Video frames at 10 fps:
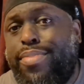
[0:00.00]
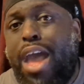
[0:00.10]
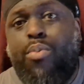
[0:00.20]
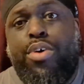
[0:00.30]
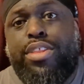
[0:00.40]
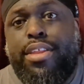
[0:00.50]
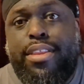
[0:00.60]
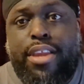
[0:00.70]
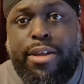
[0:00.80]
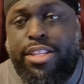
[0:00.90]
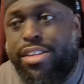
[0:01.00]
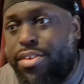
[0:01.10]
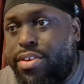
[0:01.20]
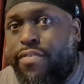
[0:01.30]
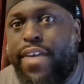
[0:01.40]
that wasn't,
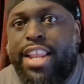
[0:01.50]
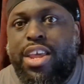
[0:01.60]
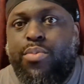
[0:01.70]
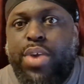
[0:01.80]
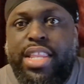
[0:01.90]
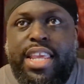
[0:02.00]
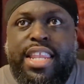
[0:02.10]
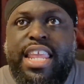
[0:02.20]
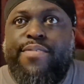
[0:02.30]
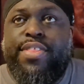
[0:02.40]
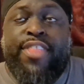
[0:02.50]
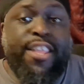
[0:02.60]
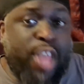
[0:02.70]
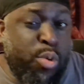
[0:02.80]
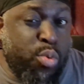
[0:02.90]
considering the fact that we didn't even
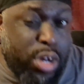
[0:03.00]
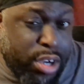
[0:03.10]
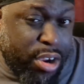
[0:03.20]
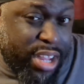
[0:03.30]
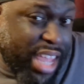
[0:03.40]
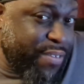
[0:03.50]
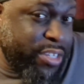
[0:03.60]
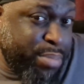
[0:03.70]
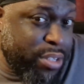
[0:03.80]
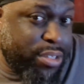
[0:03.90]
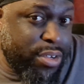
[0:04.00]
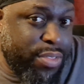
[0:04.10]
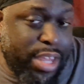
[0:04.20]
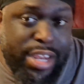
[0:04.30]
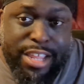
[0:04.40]
think they were going to give us
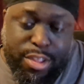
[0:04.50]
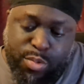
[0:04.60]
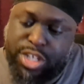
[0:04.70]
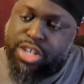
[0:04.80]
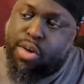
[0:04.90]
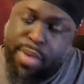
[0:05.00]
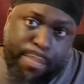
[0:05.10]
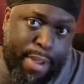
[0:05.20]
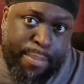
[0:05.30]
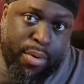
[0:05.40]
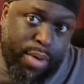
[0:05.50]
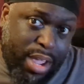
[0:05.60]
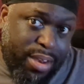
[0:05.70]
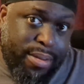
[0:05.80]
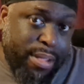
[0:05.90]
Bluetooth, and this was just going to be a
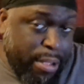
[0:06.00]
paperweight.